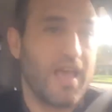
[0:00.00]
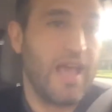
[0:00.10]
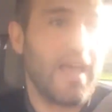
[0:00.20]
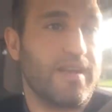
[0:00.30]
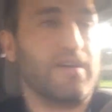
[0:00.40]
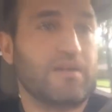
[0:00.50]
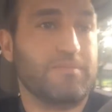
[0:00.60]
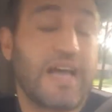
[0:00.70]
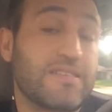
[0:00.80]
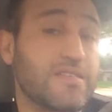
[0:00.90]

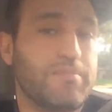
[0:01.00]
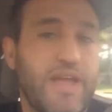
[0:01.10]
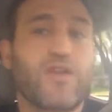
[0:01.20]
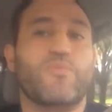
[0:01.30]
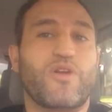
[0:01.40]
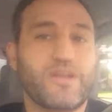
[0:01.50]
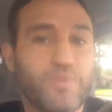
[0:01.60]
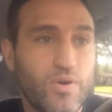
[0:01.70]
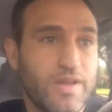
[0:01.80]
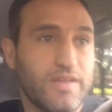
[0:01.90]
And that's the make or break
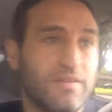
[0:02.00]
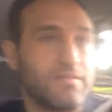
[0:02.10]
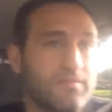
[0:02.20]
point.